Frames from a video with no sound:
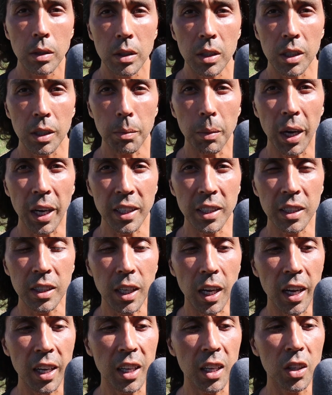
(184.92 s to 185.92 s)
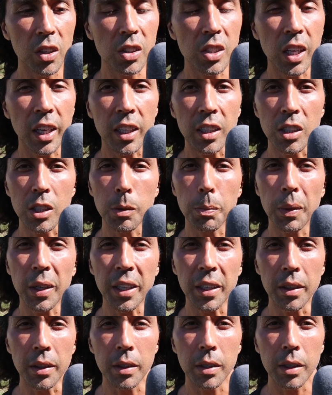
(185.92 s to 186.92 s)
see, mine is kind of looks like a
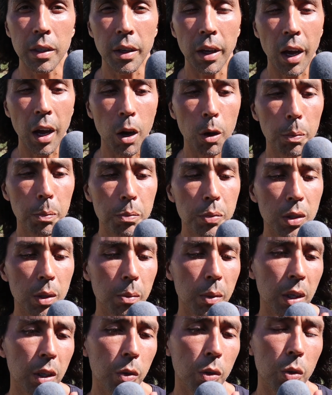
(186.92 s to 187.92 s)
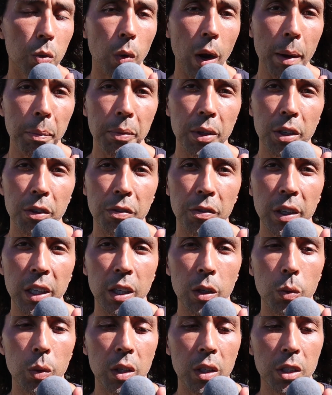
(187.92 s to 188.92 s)
splint, how somebody would wrap their
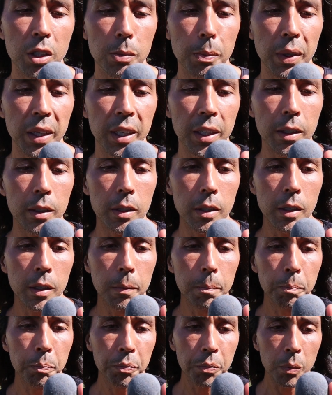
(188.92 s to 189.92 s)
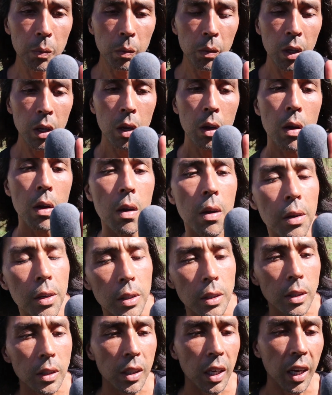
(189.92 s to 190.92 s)
finger with a splint.
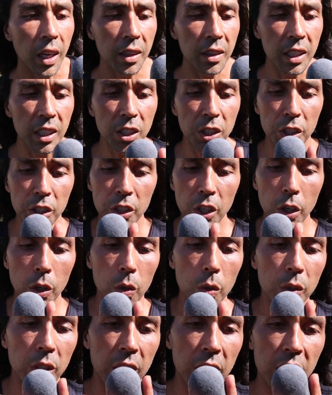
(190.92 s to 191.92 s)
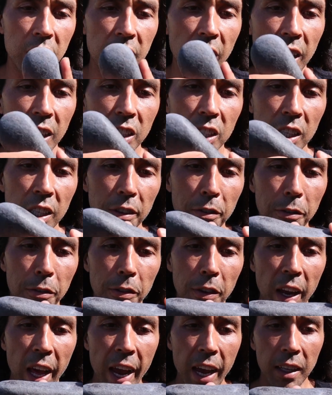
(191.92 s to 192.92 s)
And this stone is actually
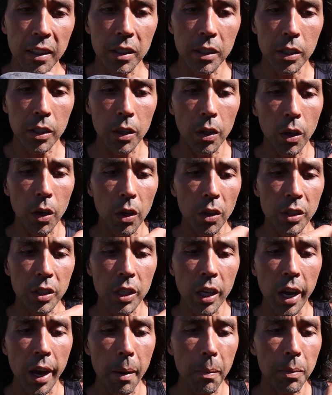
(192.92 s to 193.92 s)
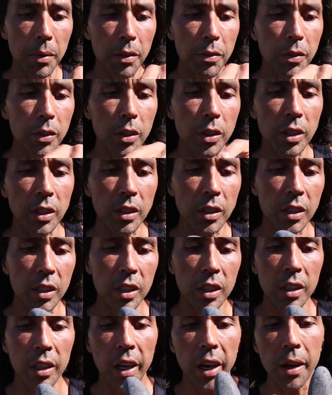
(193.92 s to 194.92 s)
flat on top, if you can
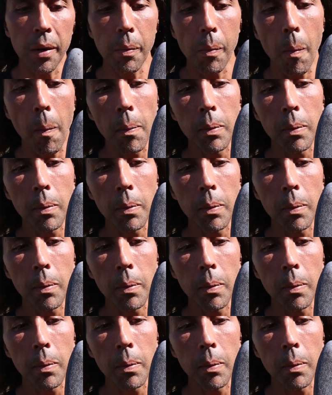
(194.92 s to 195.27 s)
see that.